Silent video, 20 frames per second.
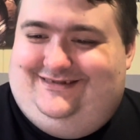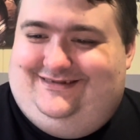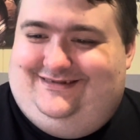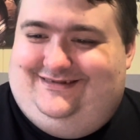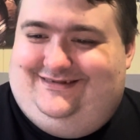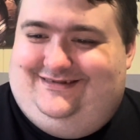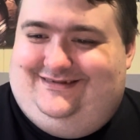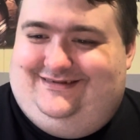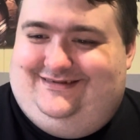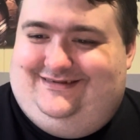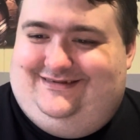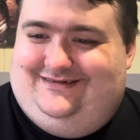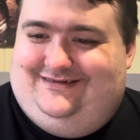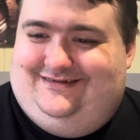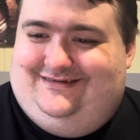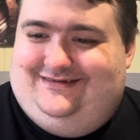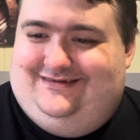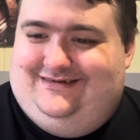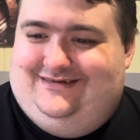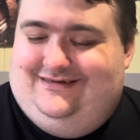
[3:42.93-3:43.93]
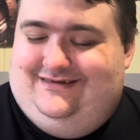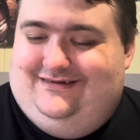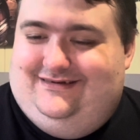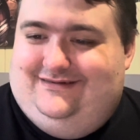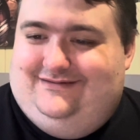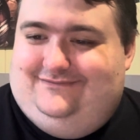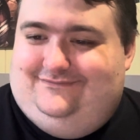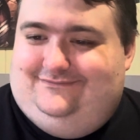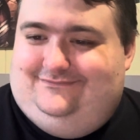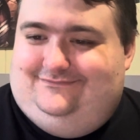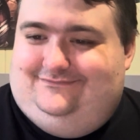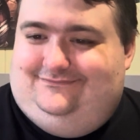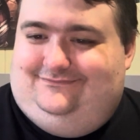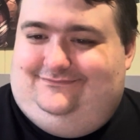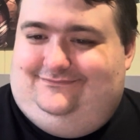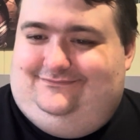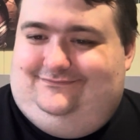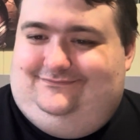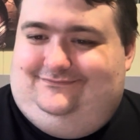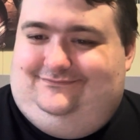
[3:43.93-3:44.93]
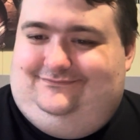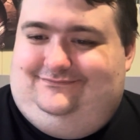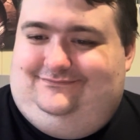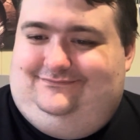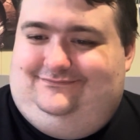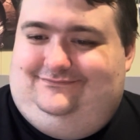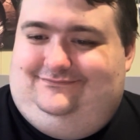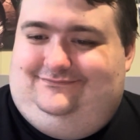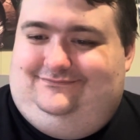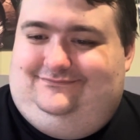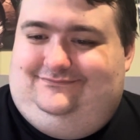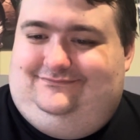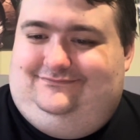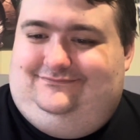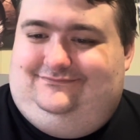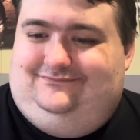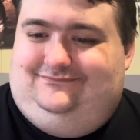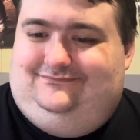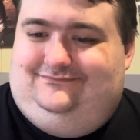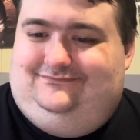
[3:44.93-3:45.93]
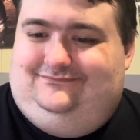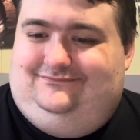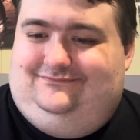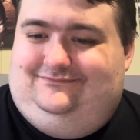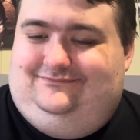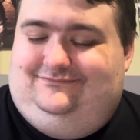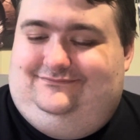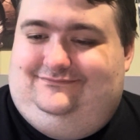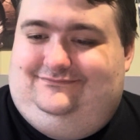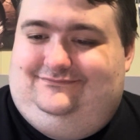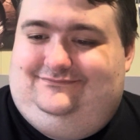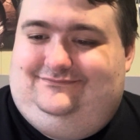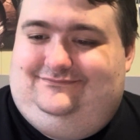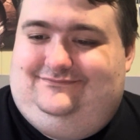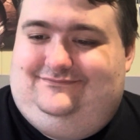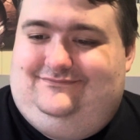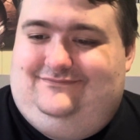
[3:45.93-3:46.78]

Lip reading: No one is speaking in this clip.